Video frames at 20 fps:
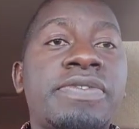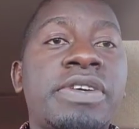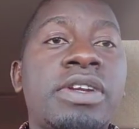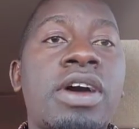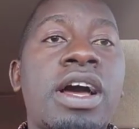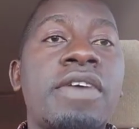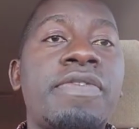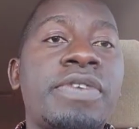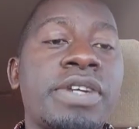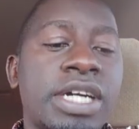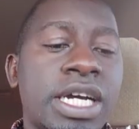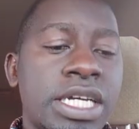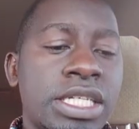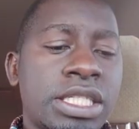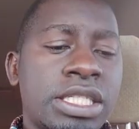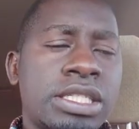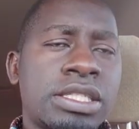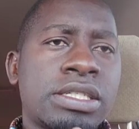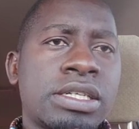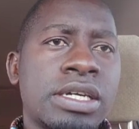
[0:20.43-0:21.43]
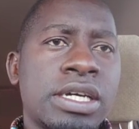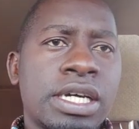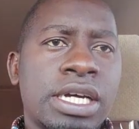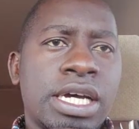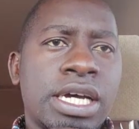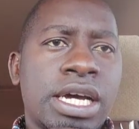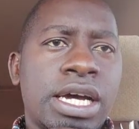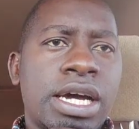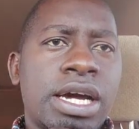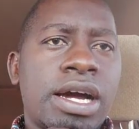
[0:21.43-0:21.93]
They need to understand
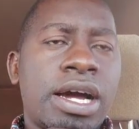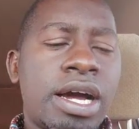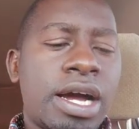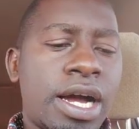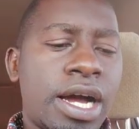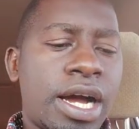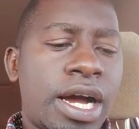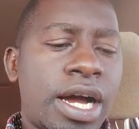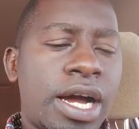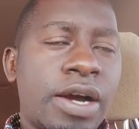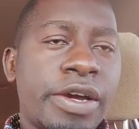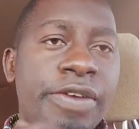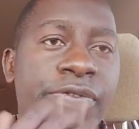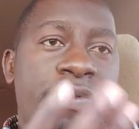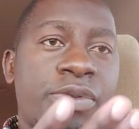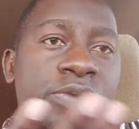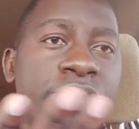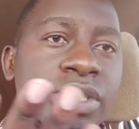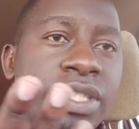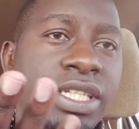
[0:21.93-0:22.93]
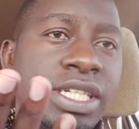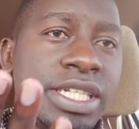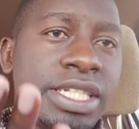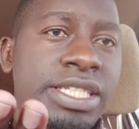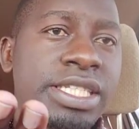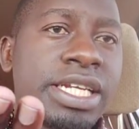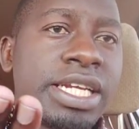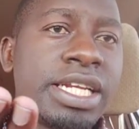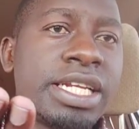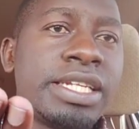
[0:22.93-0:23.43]
today what is
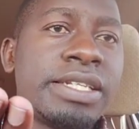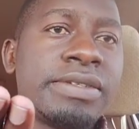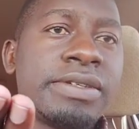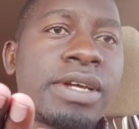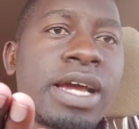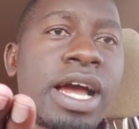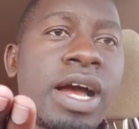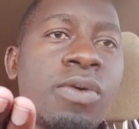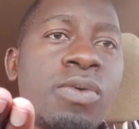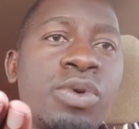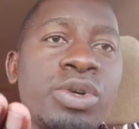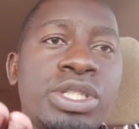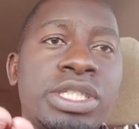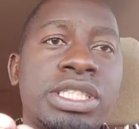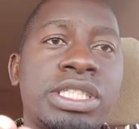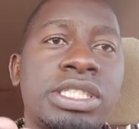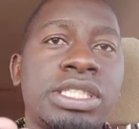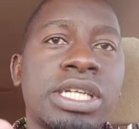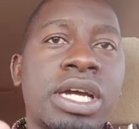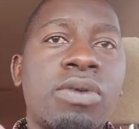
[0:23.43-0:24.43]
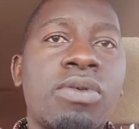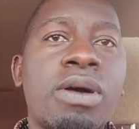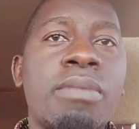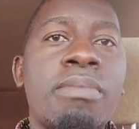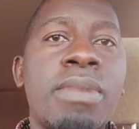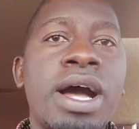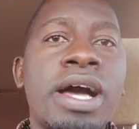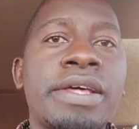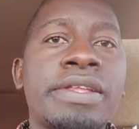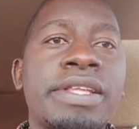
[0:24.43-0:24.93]
being done to our beloved
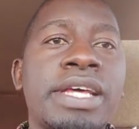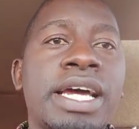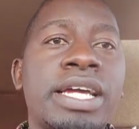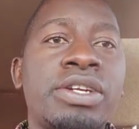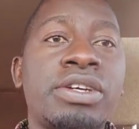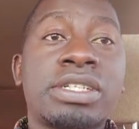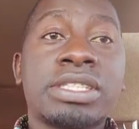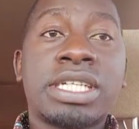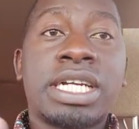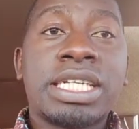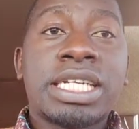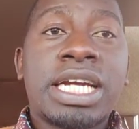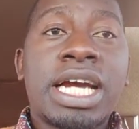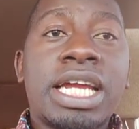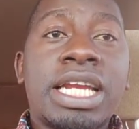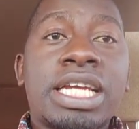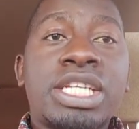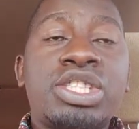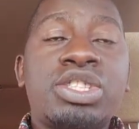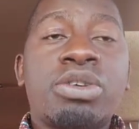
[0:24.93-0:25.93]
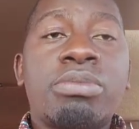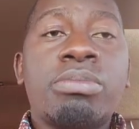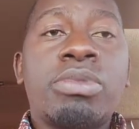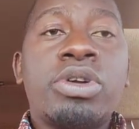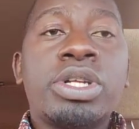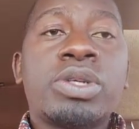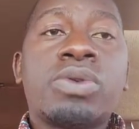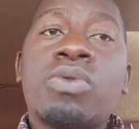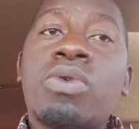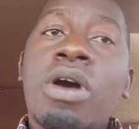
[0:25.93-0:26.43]
continent.
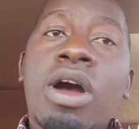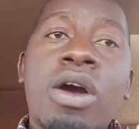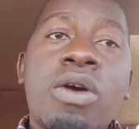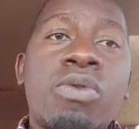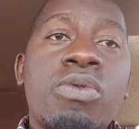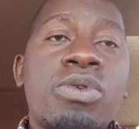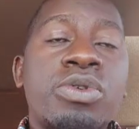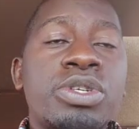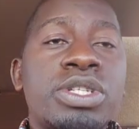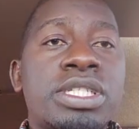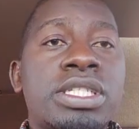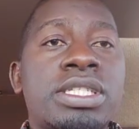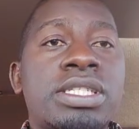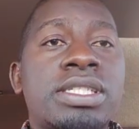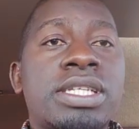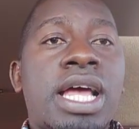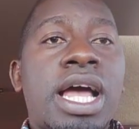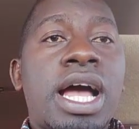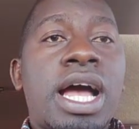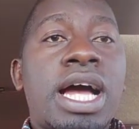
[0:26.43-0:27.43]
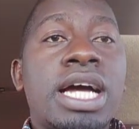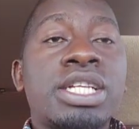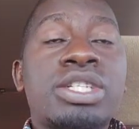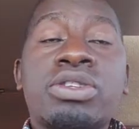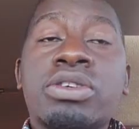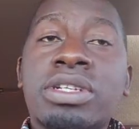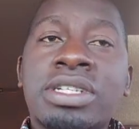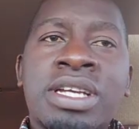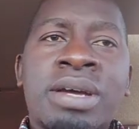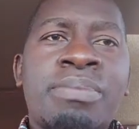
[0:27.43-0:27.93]
Otherwise, there will simply be other leaders who
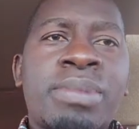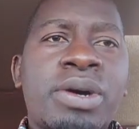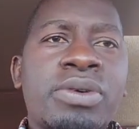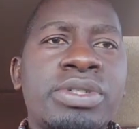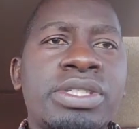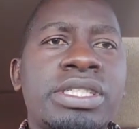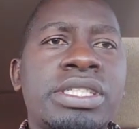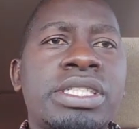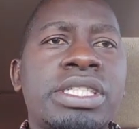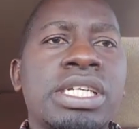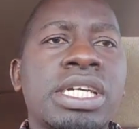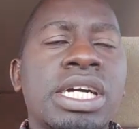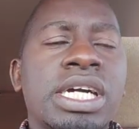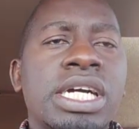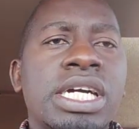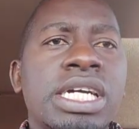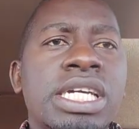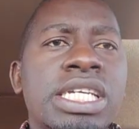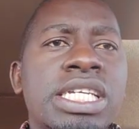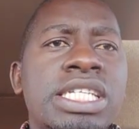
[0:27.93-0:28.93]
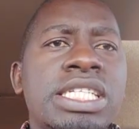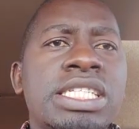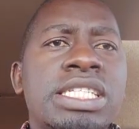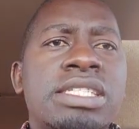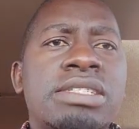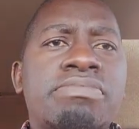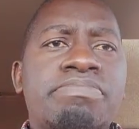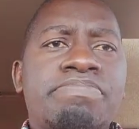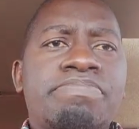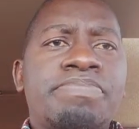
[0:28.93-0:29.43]
are going to be raised to be
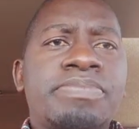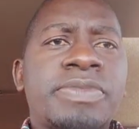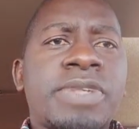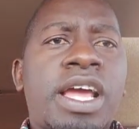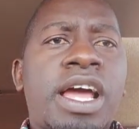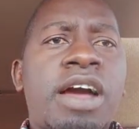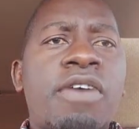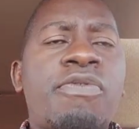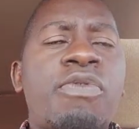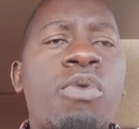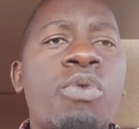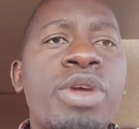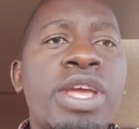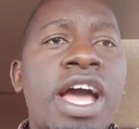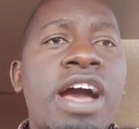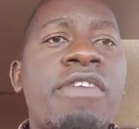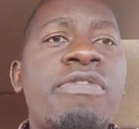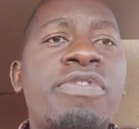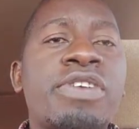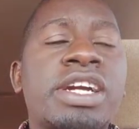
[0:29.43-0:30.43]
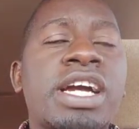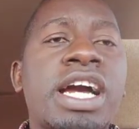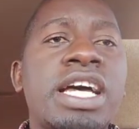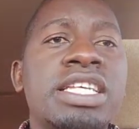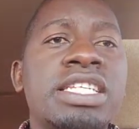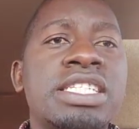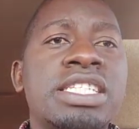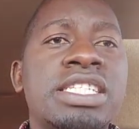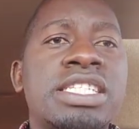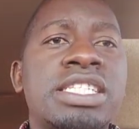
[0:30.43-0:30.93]
afraid of those who don't
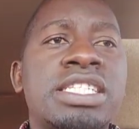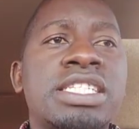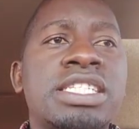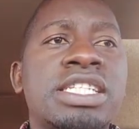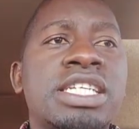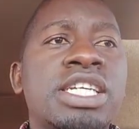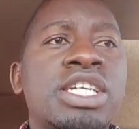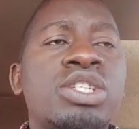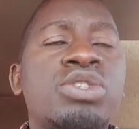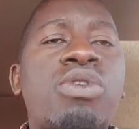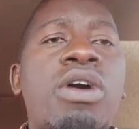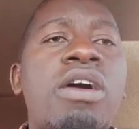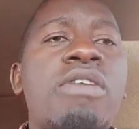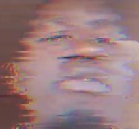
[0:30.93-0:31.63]
look like us.